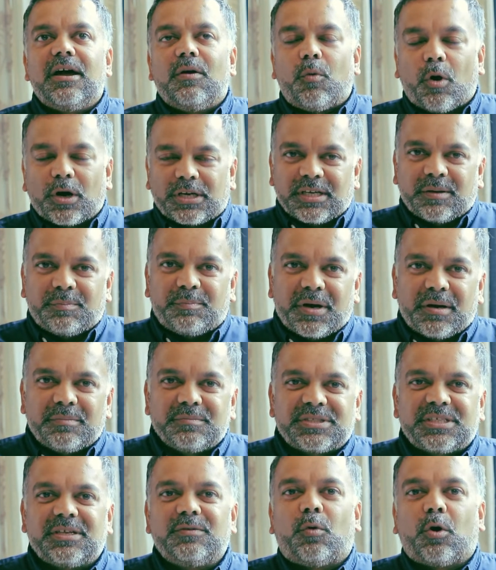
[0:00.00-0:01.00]
water
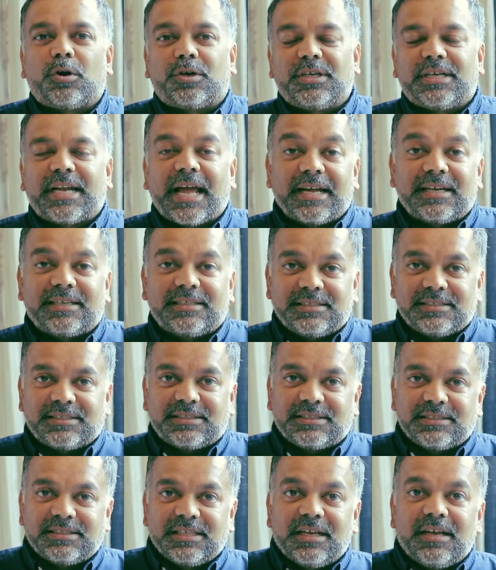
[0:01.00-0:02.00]
pumps, and water
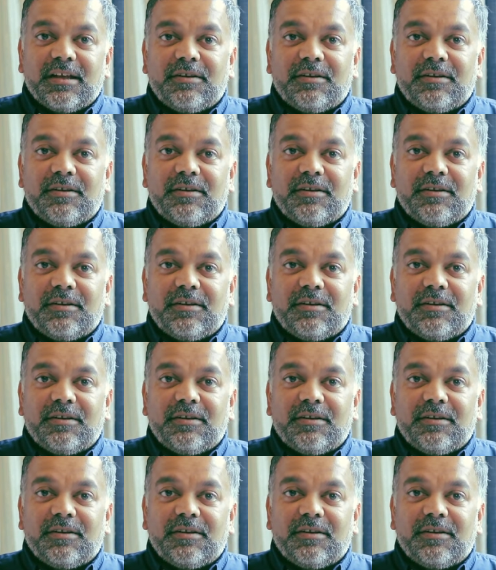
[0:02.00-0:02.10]
tankers.